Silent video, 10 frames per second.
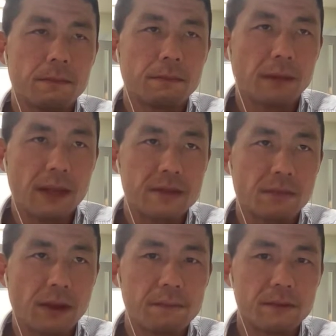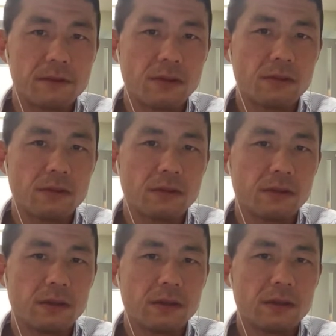place, right position
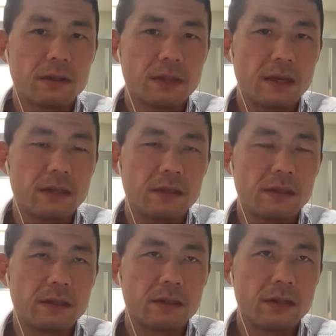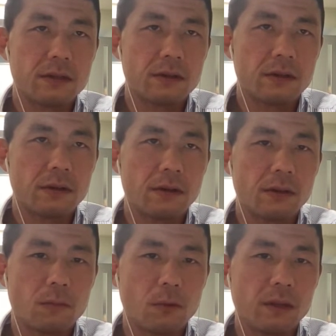than gender
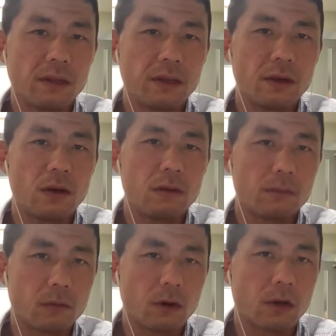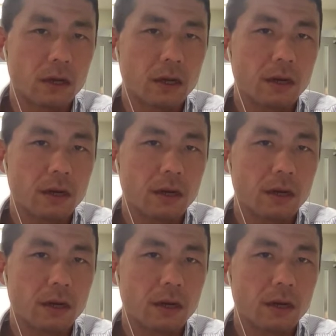equality on work.